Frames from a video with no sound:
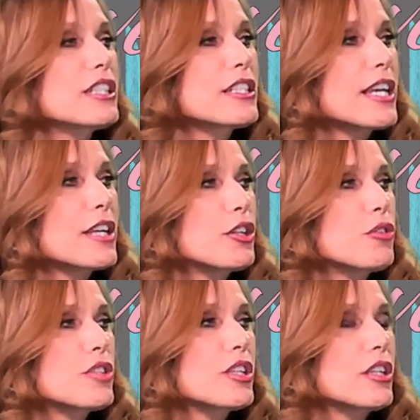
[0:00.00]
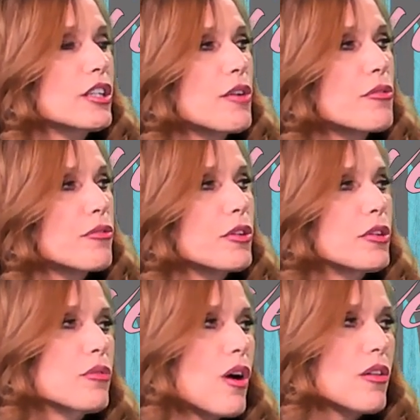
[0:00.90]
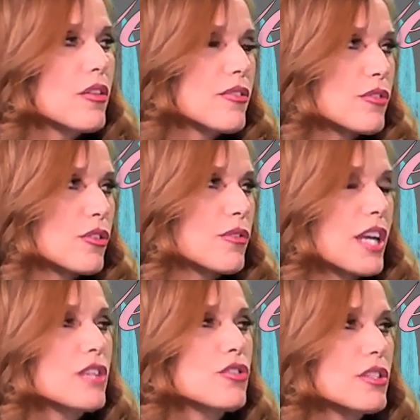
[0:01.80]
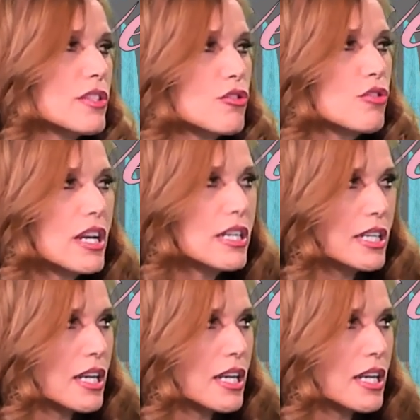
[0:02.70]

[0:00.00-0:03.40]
it take you to go through all of the certifications and training and